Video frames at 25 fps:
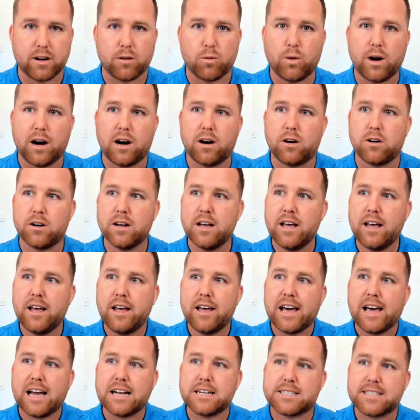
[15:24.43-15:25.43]
Well,
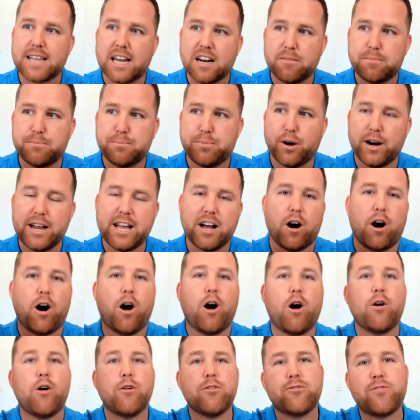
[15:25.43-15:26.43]
instead of putting
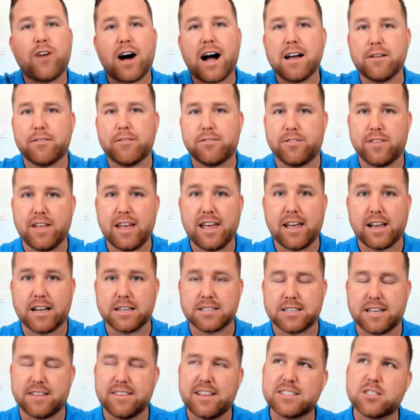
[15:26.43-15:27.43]
all 5
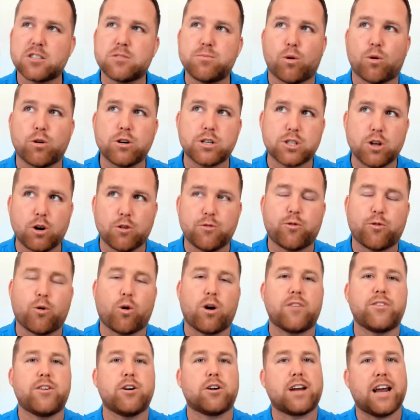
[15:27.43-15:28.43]
things, and this is more so for
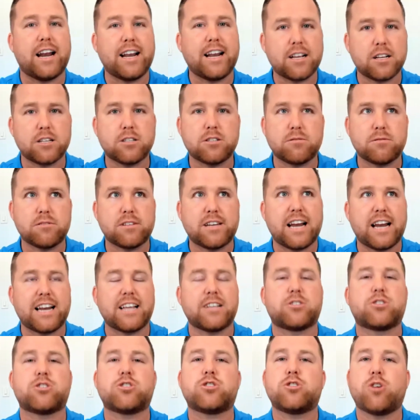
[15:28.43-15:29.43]
if you're getting
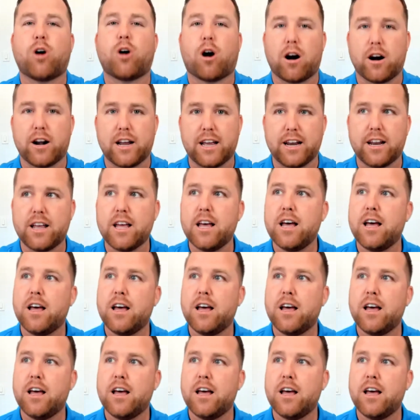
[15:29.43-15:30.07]
started,